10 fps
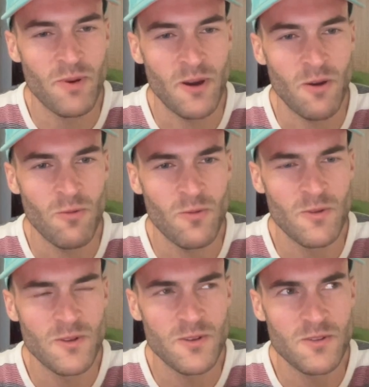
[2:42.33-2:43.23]
but
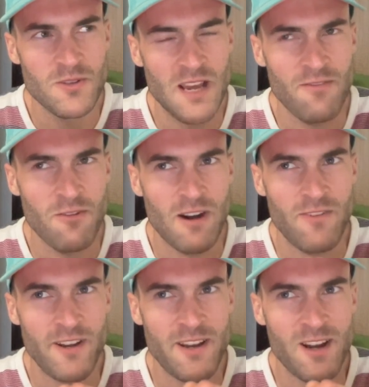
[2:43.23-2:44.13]
do you have a rough
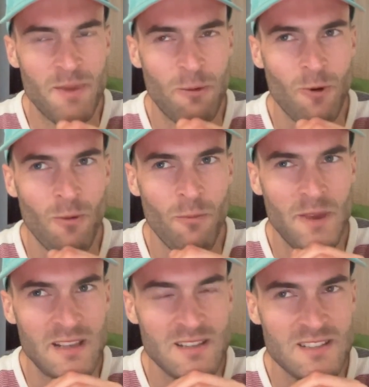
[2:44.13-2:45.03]
idea about what
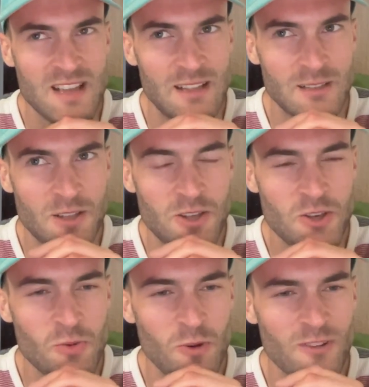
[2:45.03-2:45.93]
Ming's
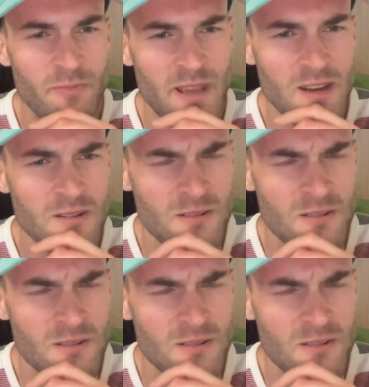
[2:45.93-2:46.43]
LQ would have been?